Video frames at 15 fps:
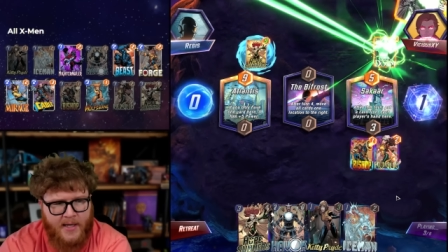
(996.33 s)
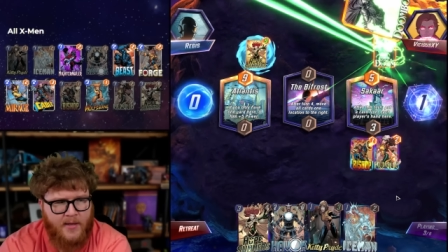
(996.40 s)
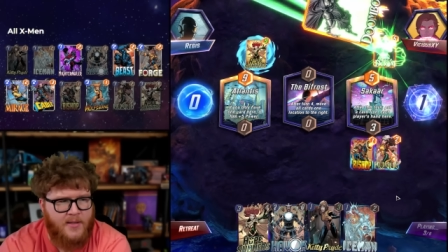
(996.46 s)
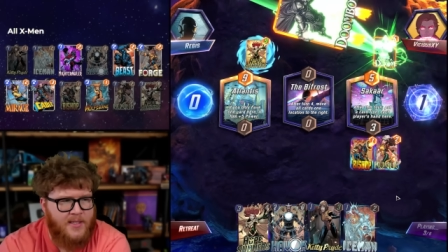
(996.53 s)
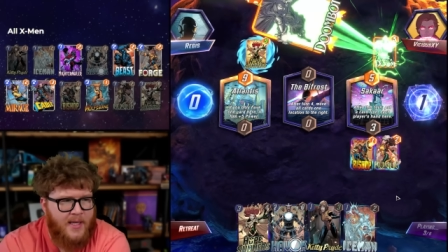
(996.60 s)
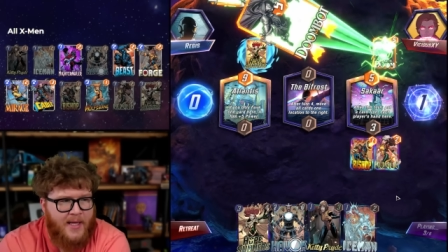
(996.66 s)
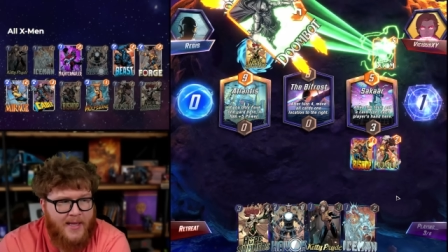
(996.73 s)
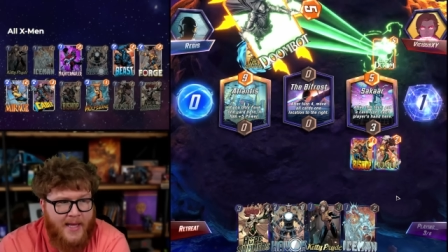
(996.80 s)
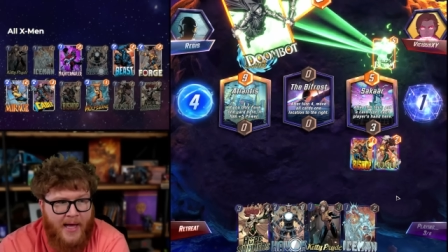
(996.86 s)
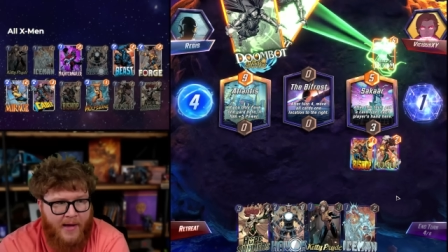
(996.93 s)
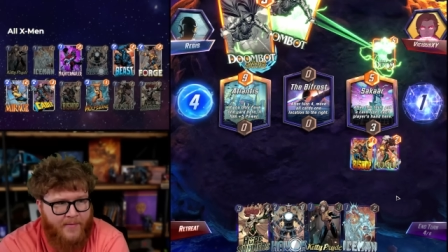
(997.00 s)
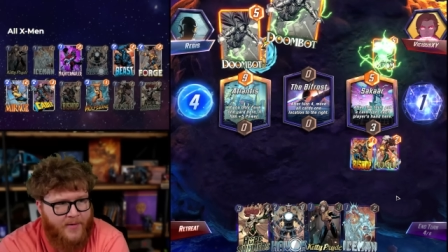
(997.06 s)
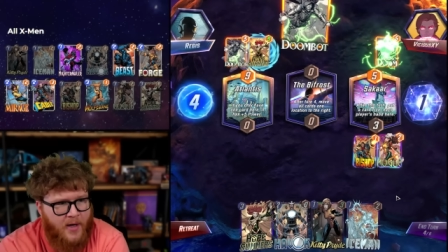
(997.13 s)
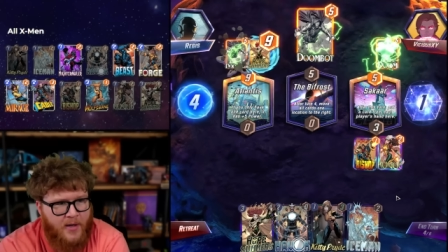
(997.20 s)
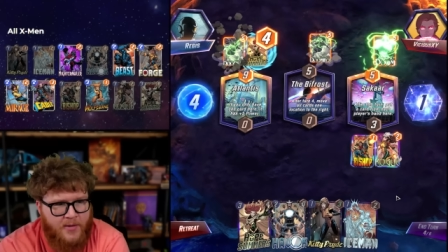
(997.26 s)
You know, see, like they
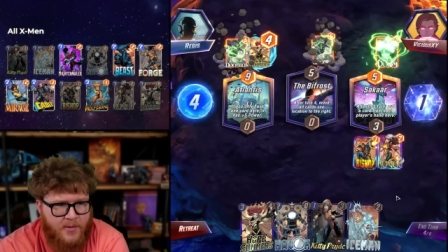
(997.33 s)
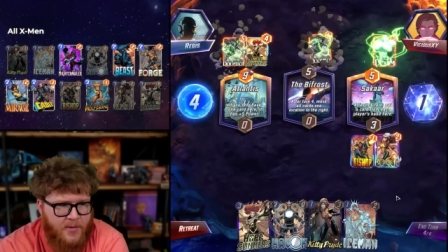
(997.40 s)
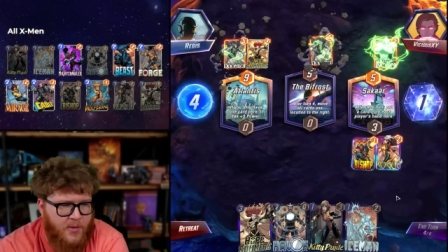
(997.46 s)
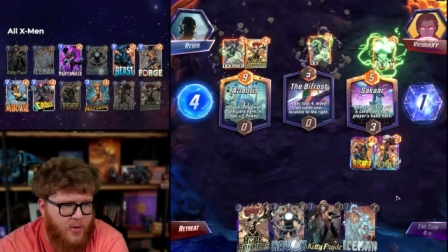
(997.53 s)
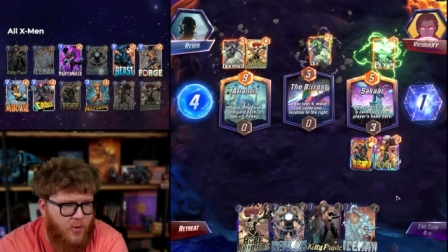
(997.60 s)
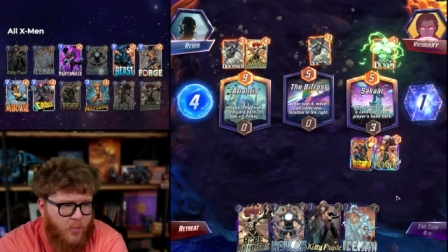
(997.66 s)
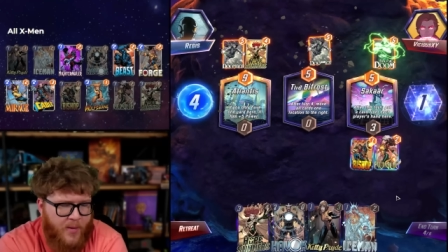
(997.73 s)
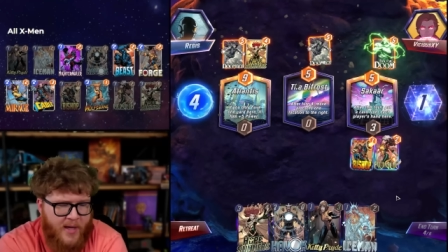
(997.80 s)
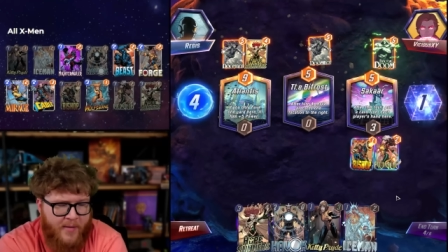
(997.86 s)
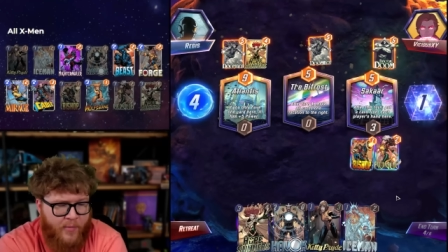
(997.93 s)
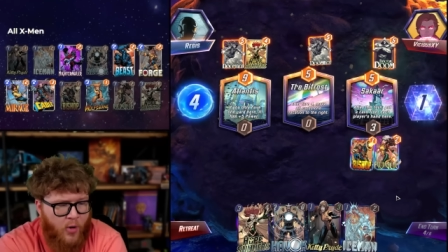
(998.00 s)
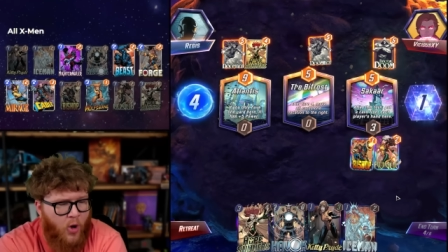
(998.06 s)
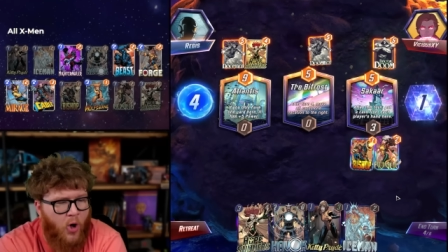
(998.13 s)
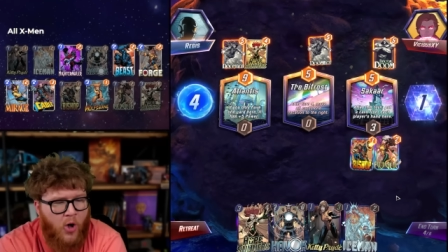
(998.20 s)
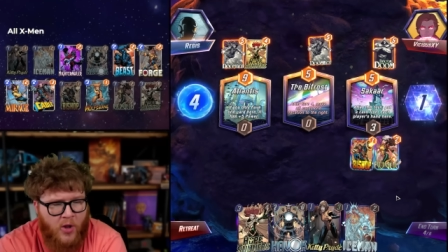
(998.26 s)
have Doctor Doom, we have
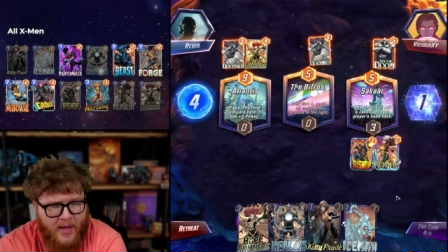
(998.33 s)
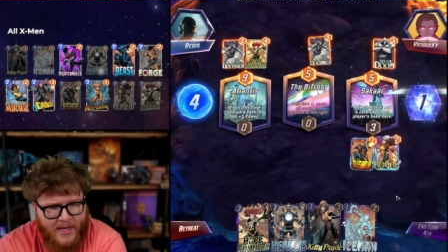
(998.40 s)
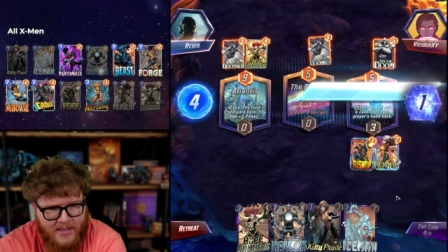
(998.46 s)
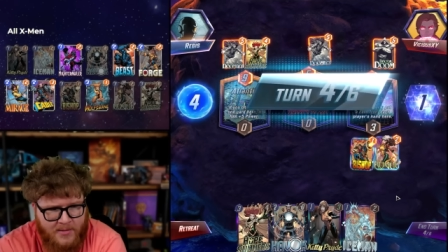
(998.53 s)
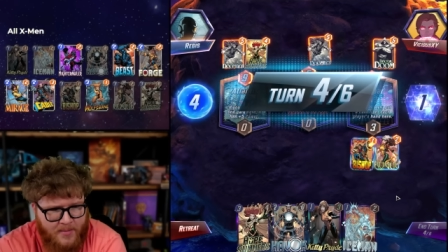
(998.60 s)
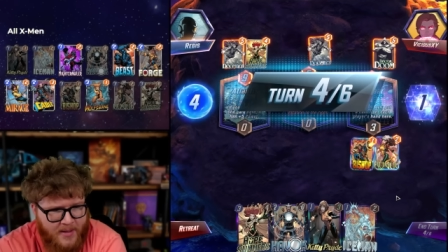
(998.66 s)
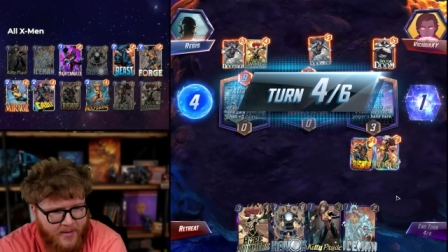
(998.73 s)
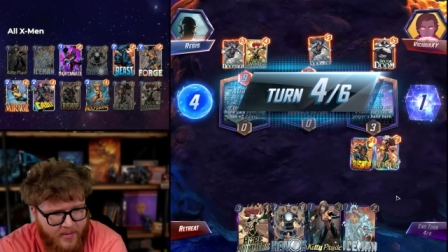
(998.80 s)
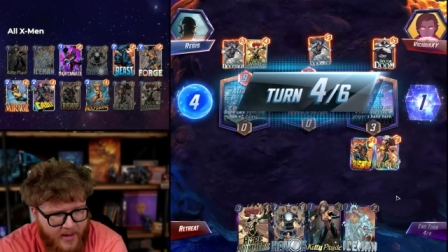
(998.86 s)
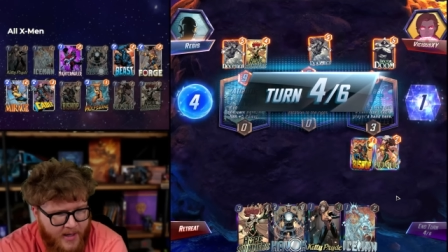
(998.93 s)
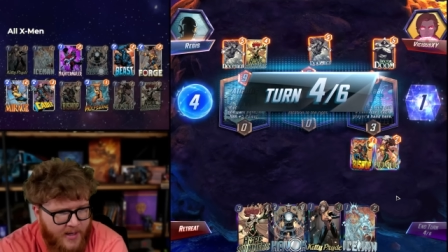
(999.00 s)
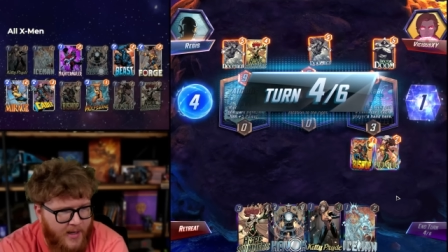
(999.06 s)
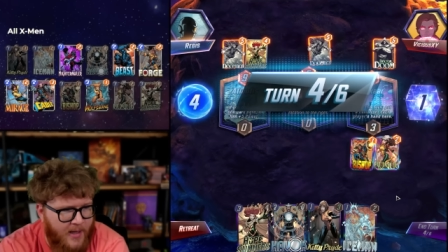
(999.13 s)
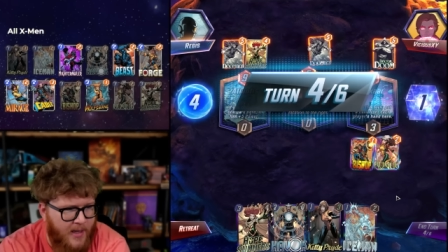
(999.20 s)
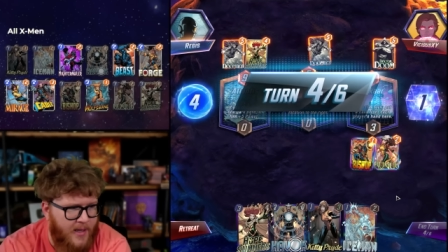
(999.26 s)
all X Men, right?